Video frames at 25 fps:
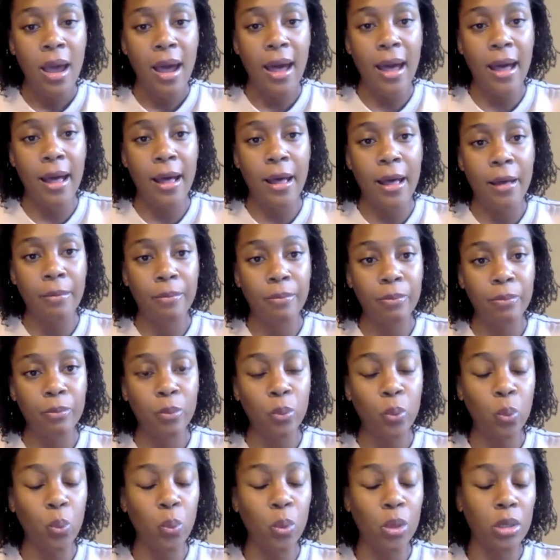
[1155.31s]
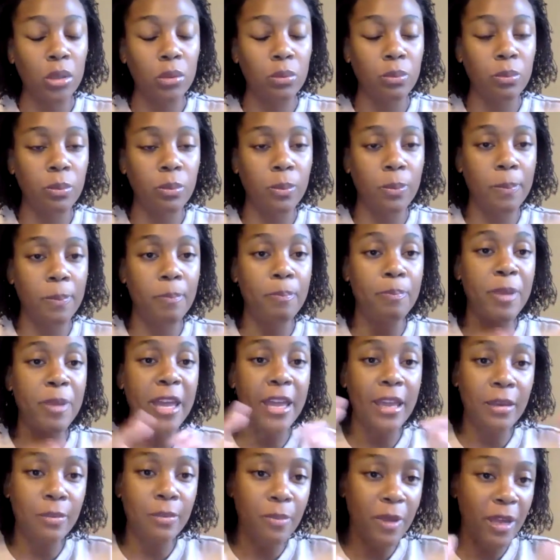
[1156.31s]
were
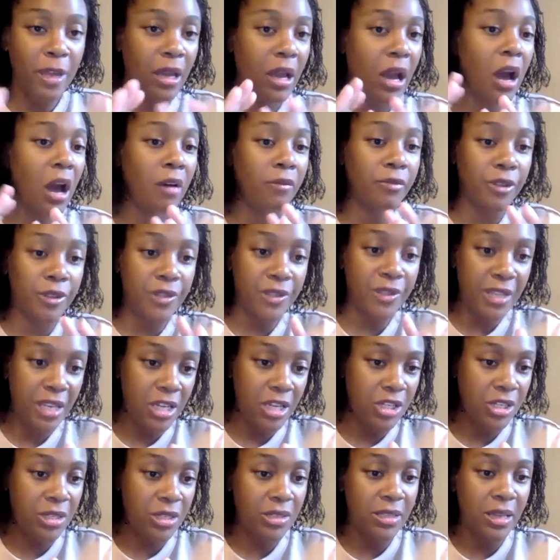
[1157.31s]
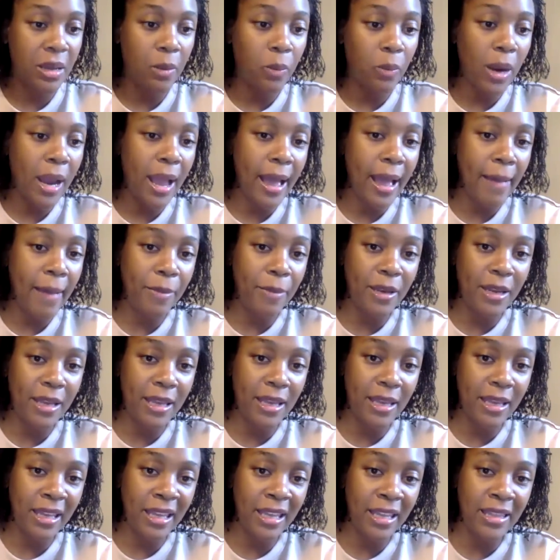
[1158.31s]
big, big conversations that were
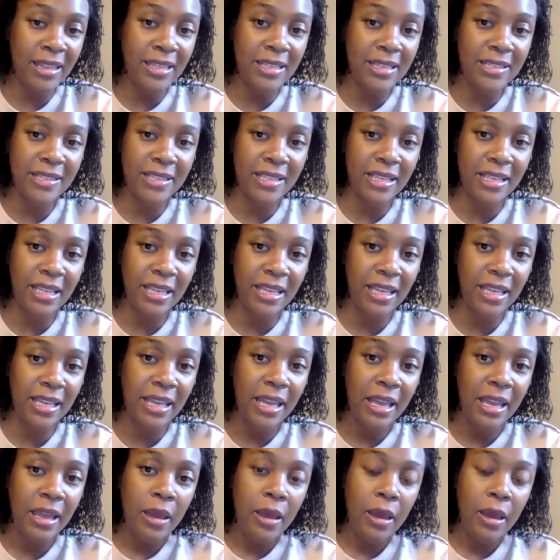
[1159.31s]
happening in the city